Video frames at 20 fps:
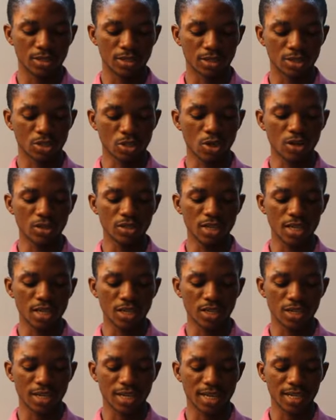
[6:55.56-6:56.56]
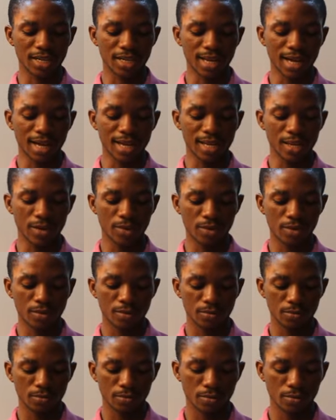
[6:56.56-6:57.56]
it's called a calorimeter.